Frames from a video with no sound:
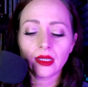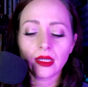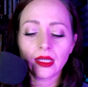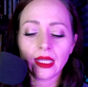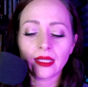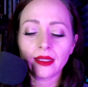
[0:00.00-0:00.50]

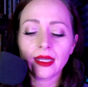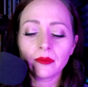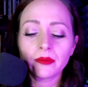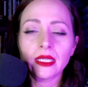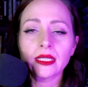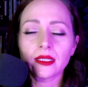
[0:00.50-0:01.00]
And that
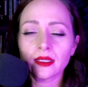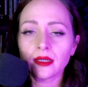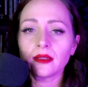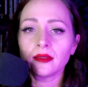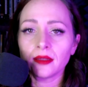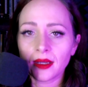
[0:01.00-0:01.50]
meant
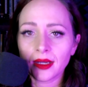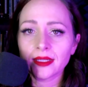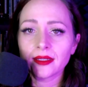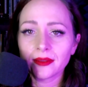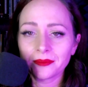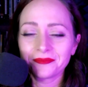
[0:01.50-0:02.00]
a
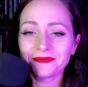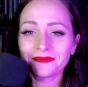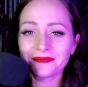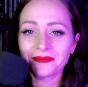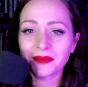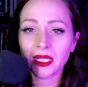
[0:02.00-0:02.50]
lot
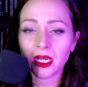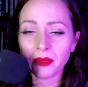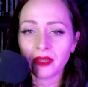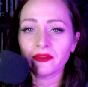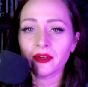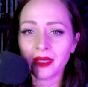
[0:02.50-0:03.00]

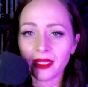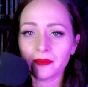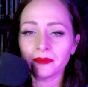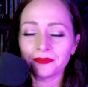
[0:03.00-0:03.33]
coming from him.